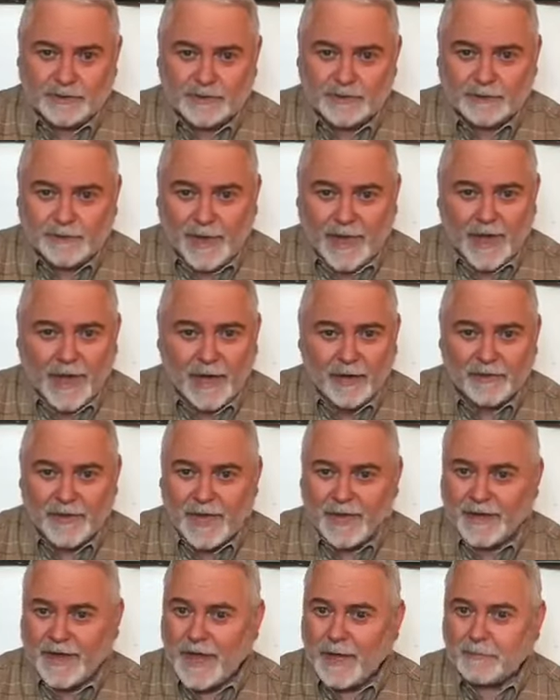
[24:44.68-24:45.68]
How
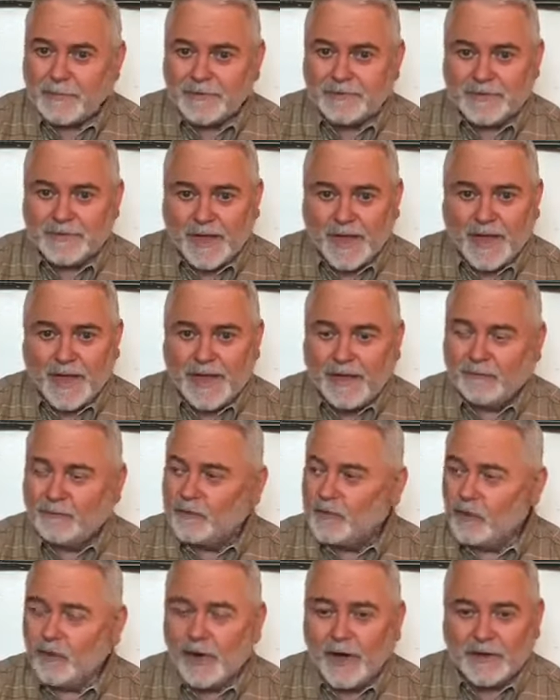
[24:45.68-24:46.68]
that happens, I have
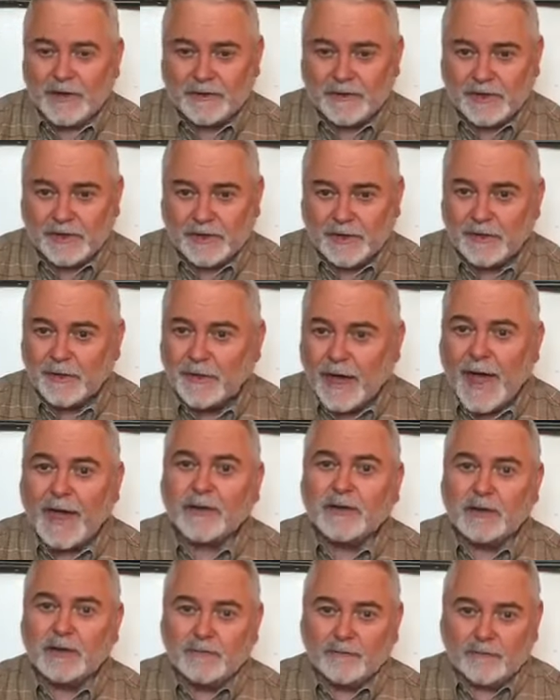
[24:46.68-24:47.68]
no idea. I
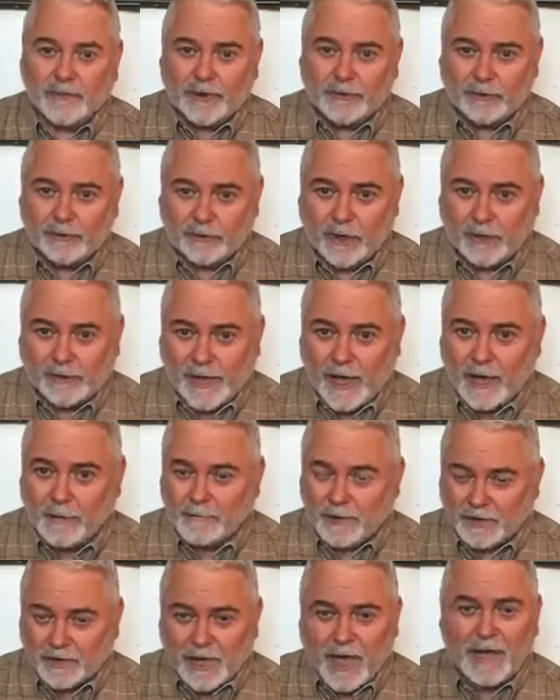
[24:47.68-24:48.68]
couldn't figure it all out,
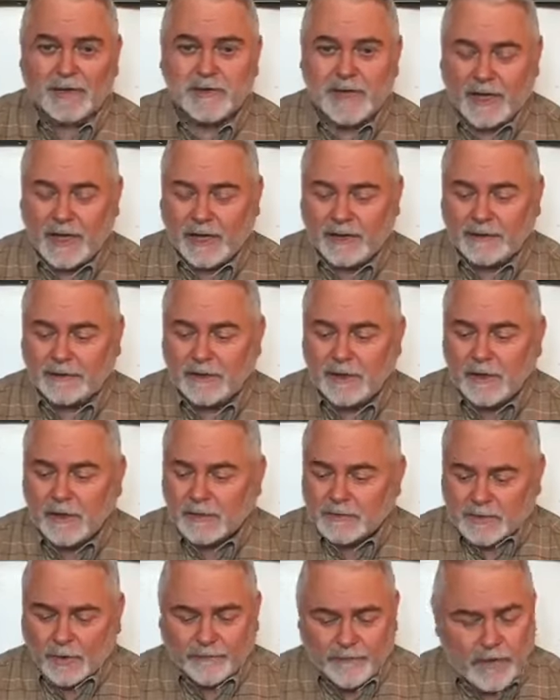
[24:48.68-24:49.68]
but God can.
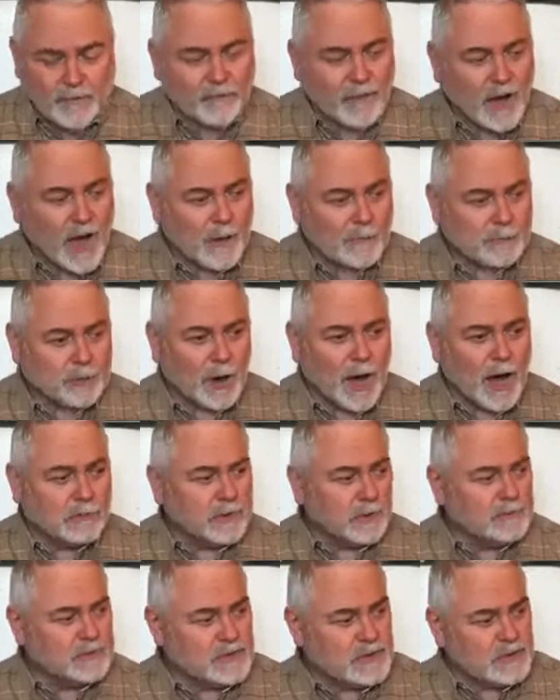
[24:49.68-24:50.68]
So if you've got
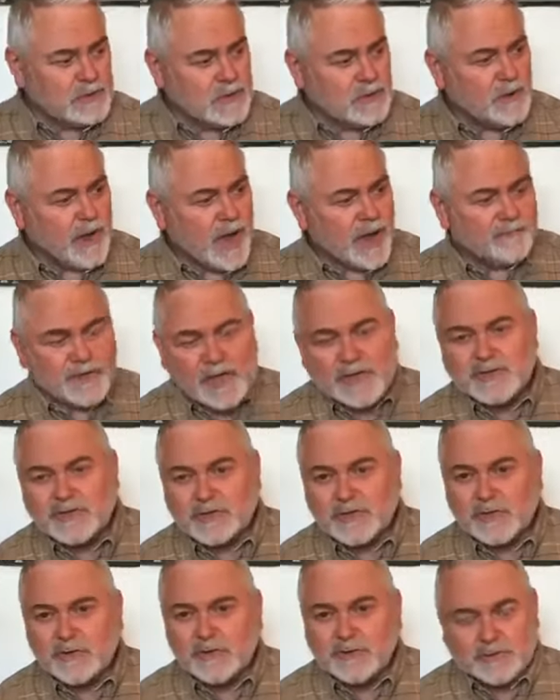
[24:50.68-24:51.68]
problems, you have
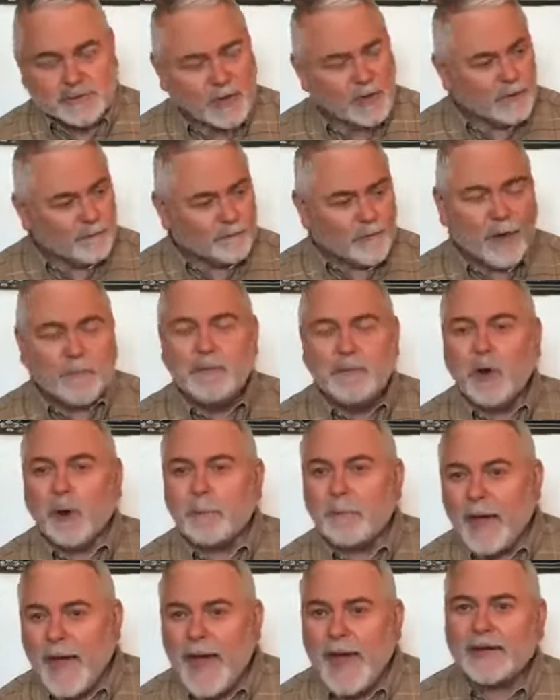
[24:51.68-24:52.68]
issues from your
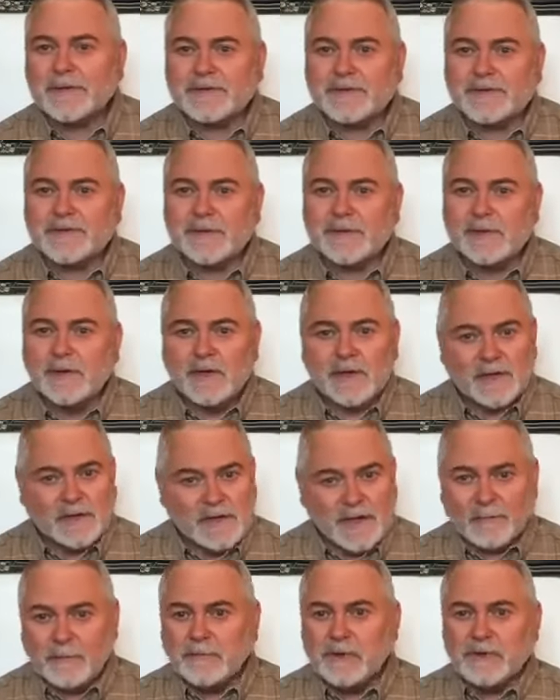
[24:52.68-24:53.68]
past,
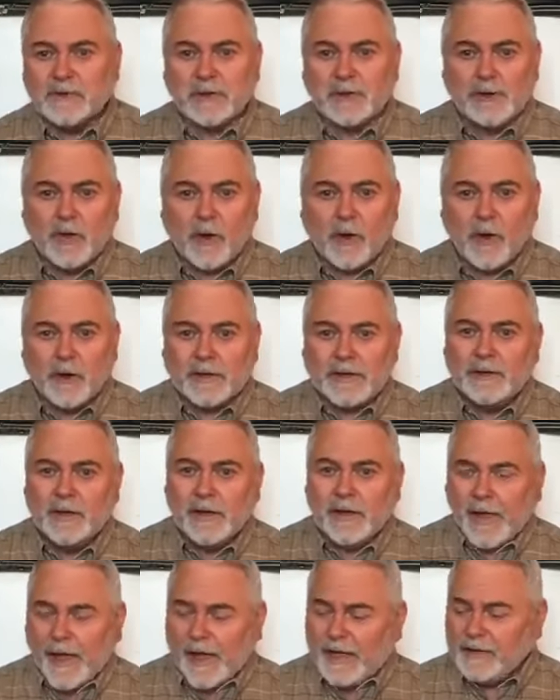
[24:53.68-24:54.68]
give them to the Lord and,
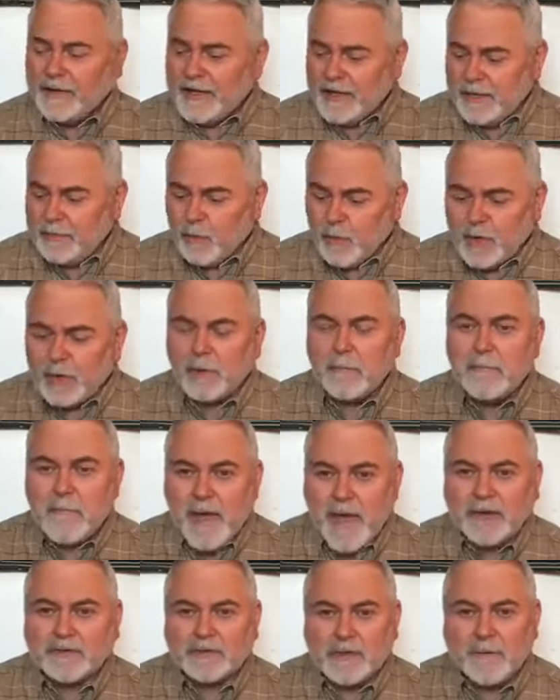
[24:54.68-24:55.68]
and He will
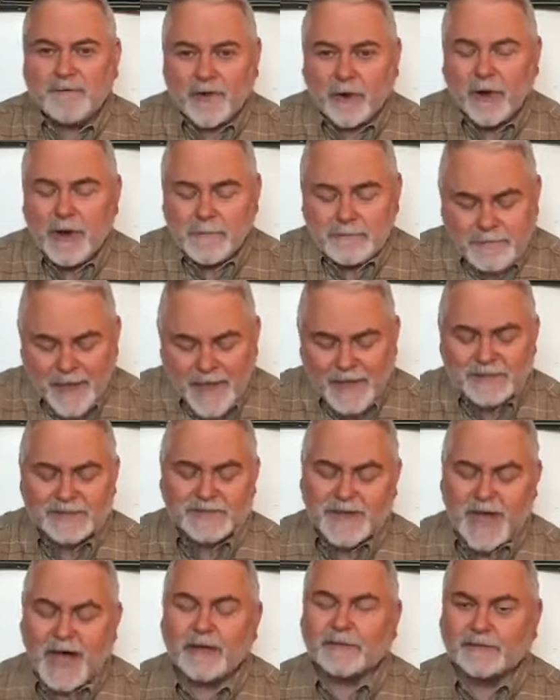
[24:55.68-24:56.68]
make the very best
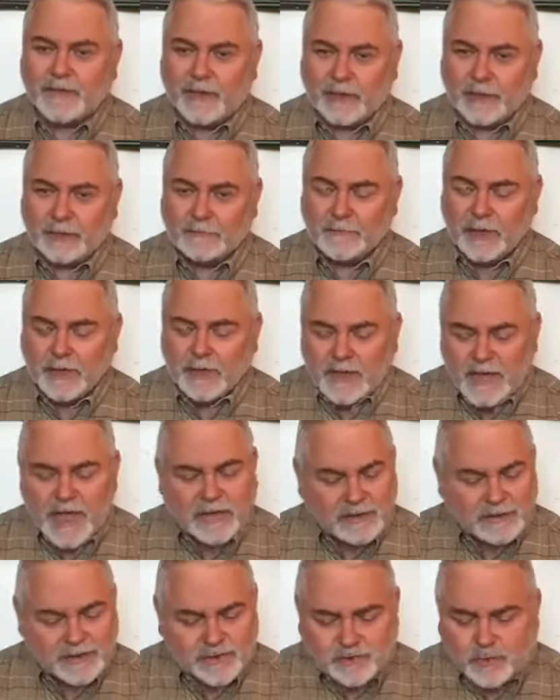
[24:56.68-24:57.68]
out of them. He
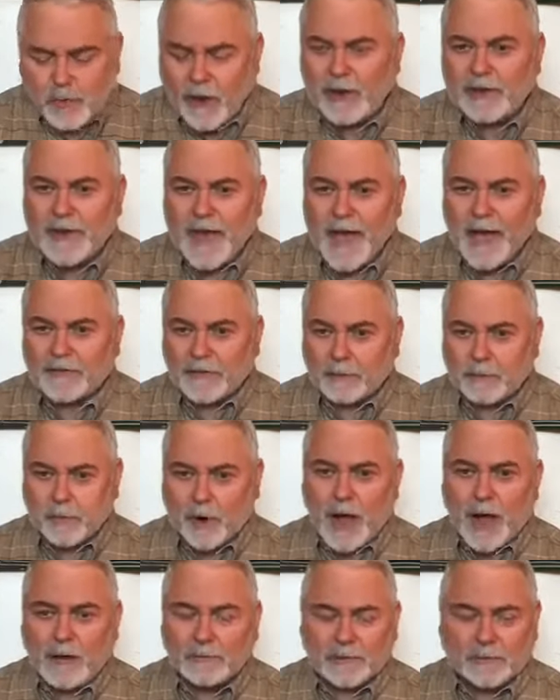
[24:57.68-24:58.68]
can straighten out the
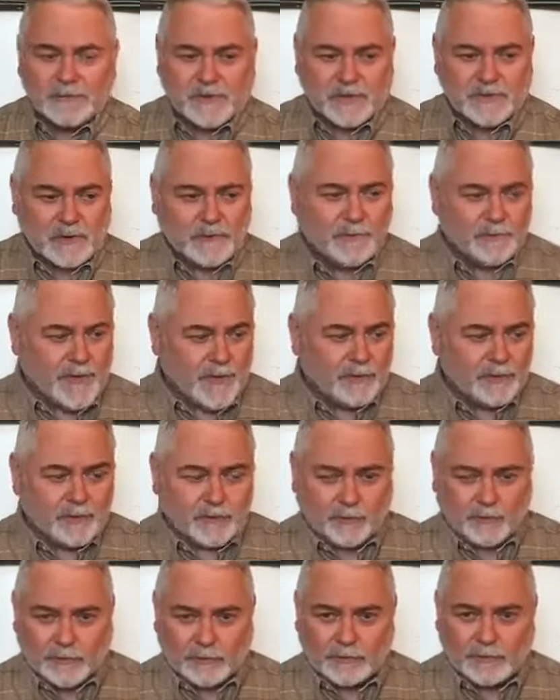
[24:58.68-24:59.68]
problems that you've been
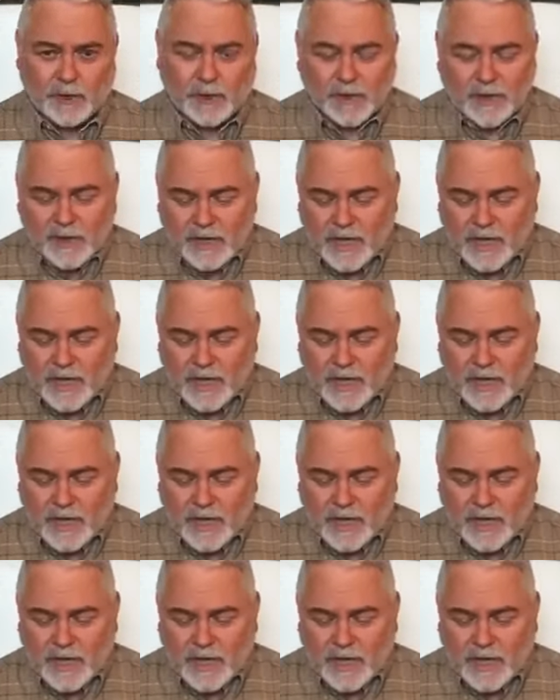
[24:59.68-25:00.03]
through. He